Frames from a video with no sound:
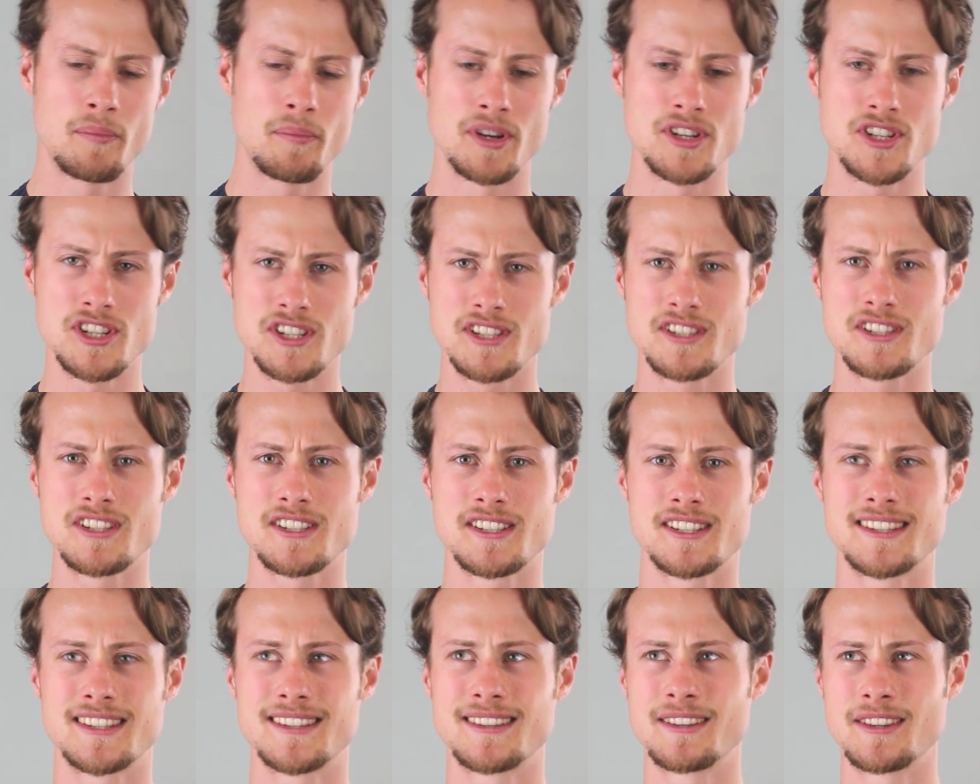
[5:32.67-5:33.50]
But just
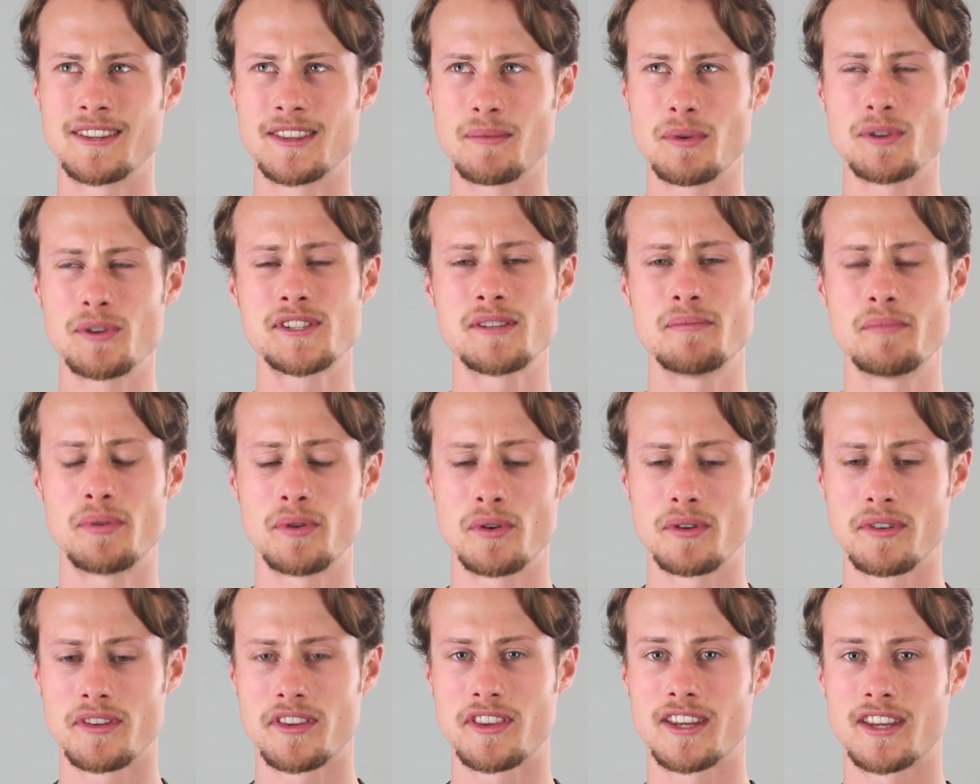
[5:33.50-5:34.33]
the most
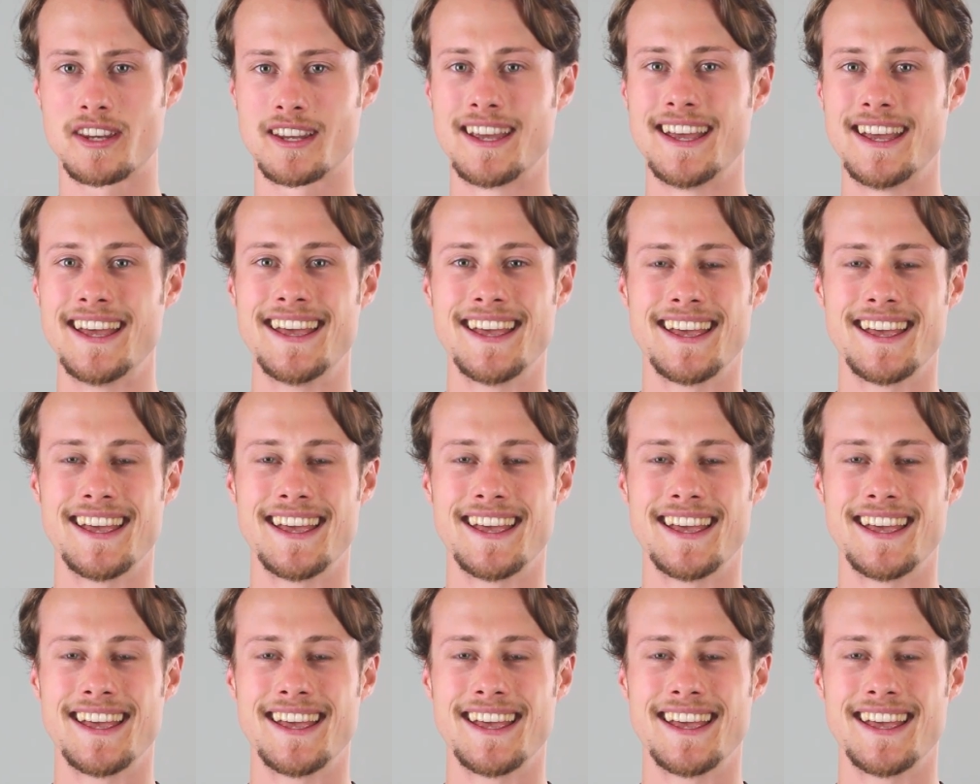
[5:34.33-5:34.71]
important thing